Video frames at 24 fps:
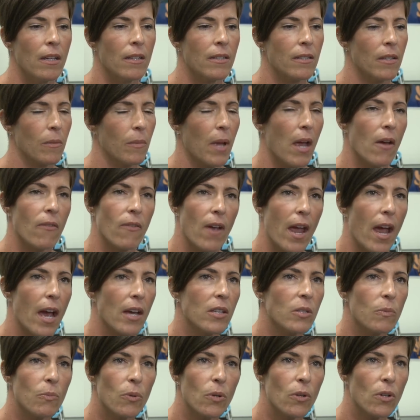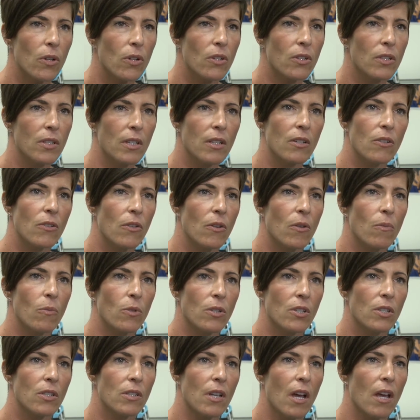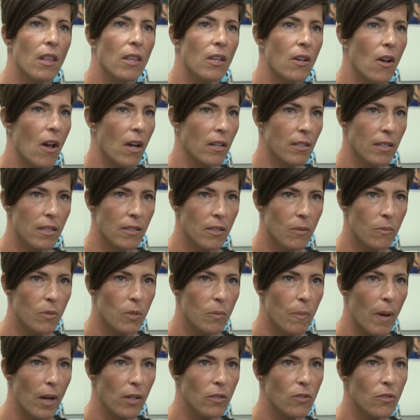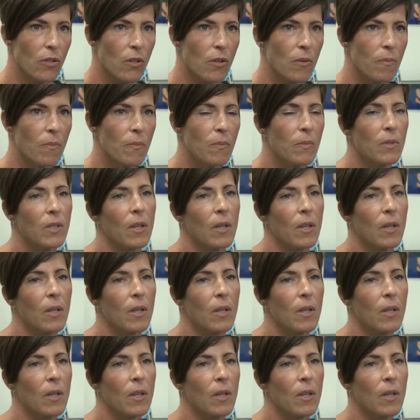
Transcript: Some have Asperger's syndrome, which is on the autism spectrum.